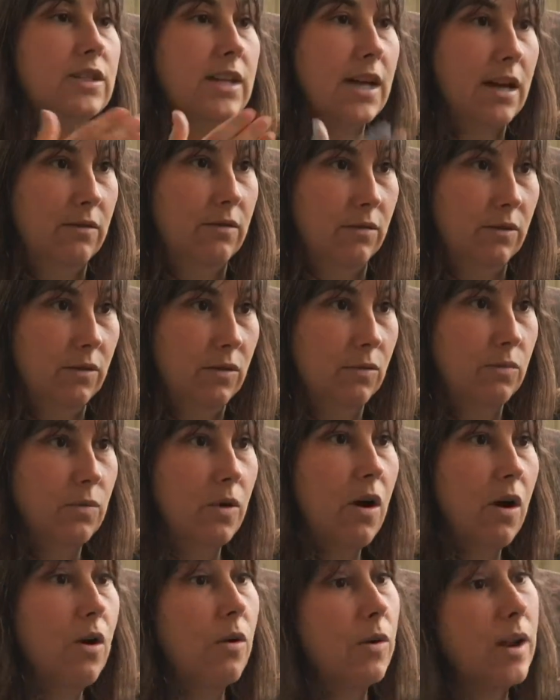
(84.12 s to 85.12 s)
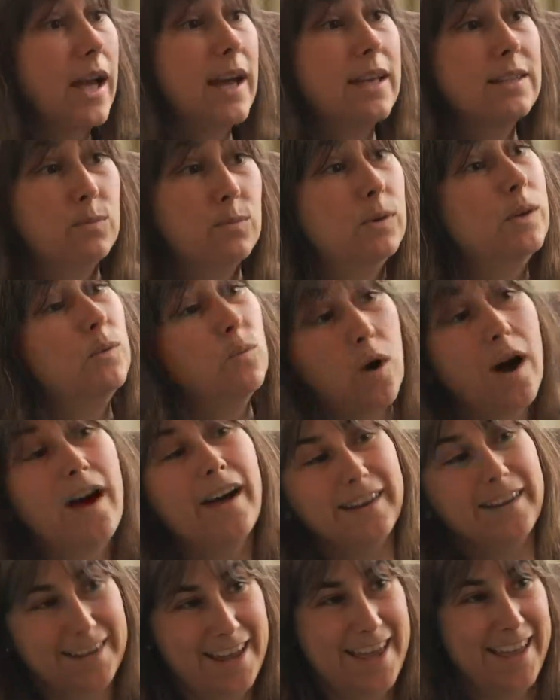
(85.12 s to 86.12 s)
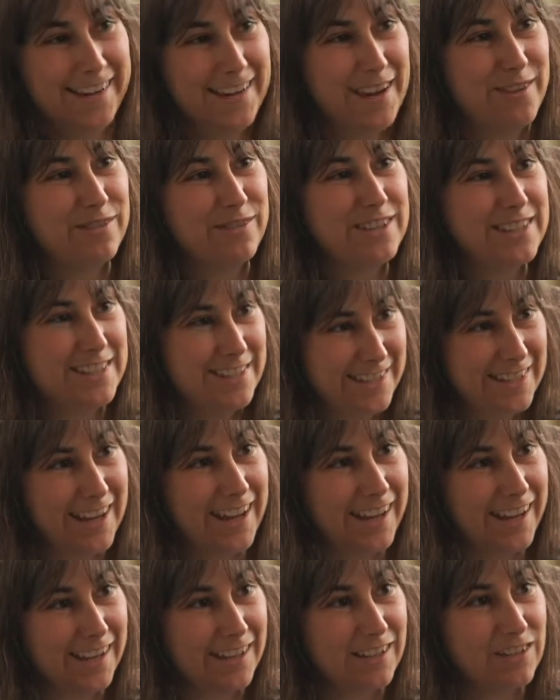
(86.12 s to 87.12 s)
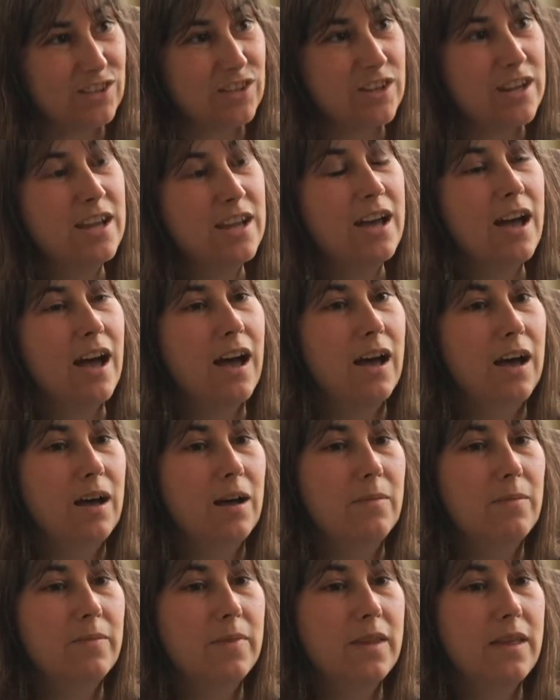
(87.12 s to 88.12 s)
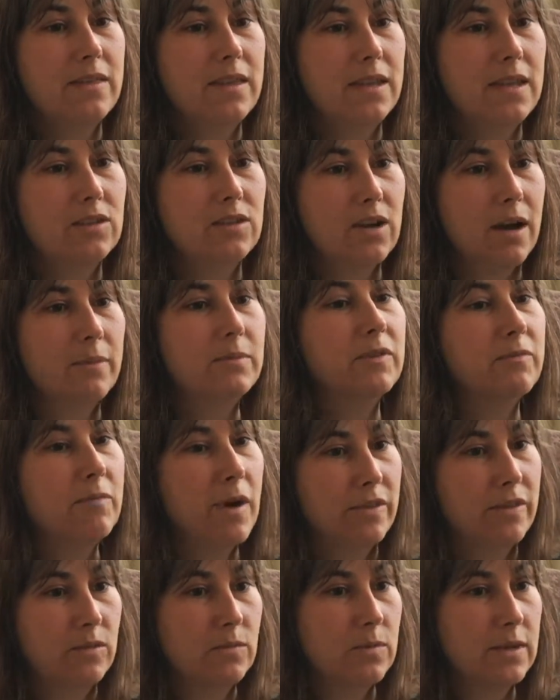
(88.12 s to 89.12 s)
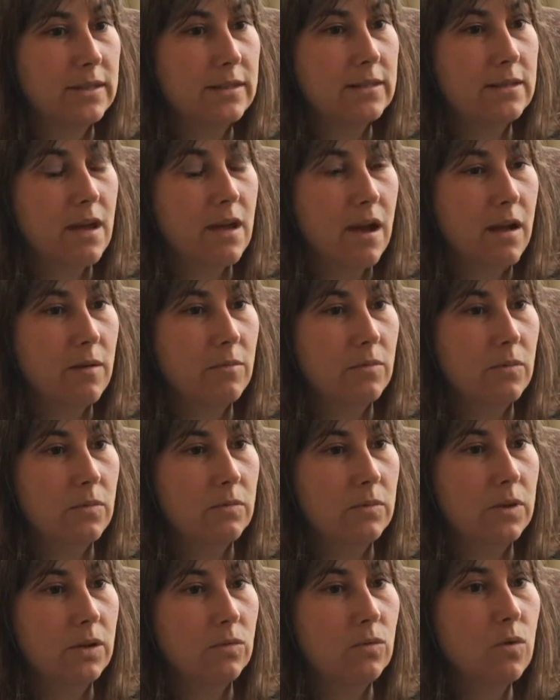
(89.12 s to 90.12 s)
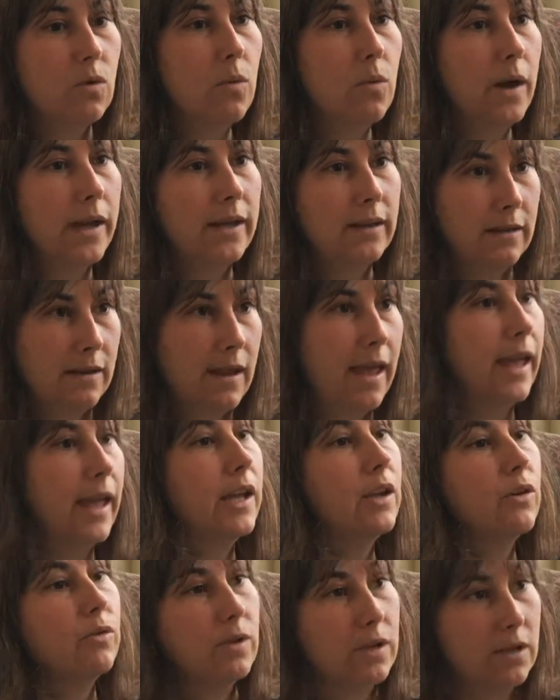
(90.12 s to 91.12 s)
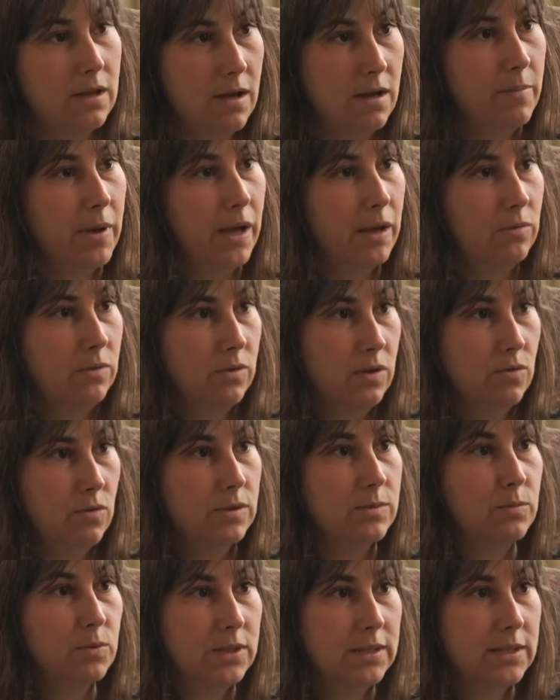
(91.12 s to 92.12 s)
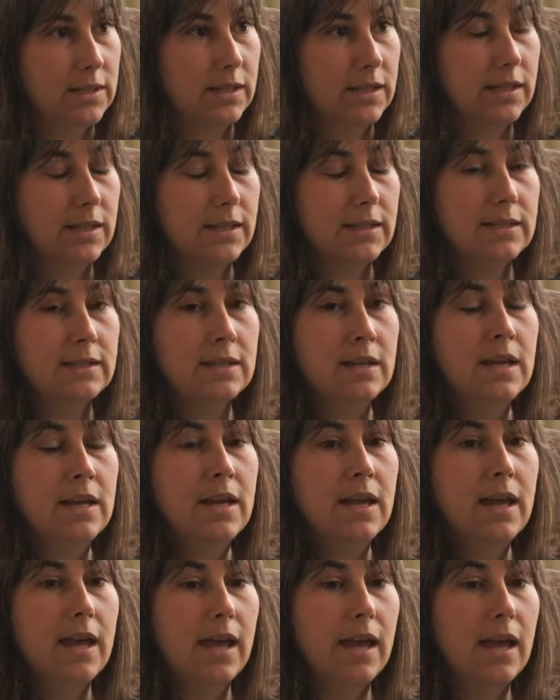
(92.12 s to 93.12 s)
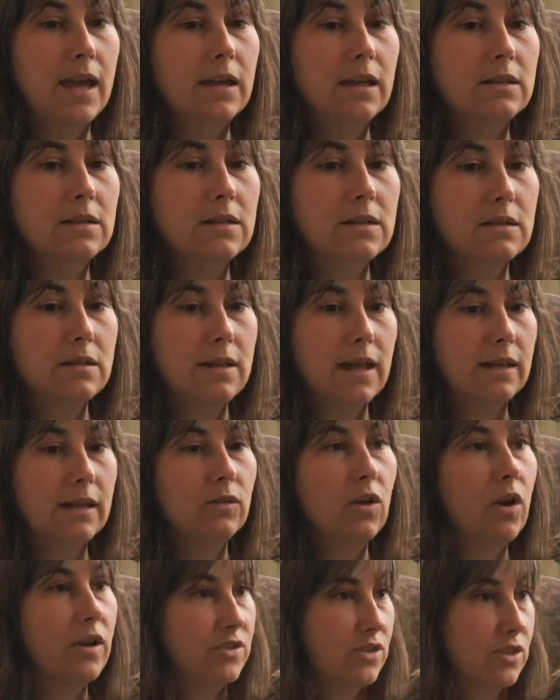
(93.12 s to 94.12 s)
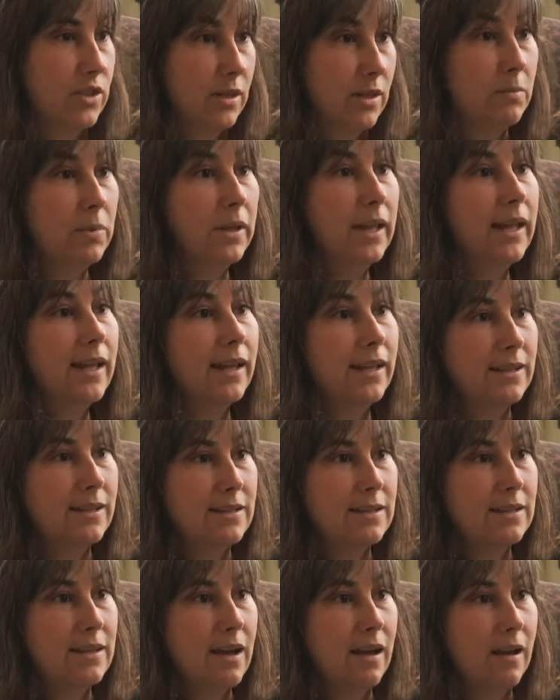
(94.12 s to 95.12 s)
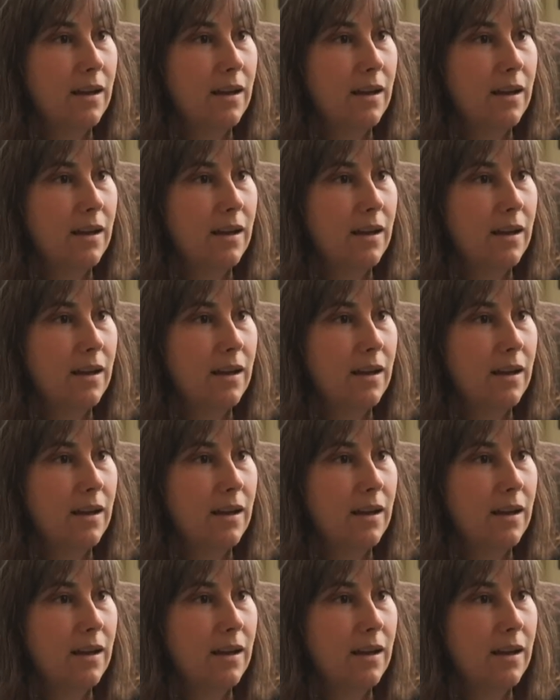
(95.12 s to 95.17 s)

down the road, as we won at every stage, the adoptive mother was quite angry about those proceedings, and then launched a complaint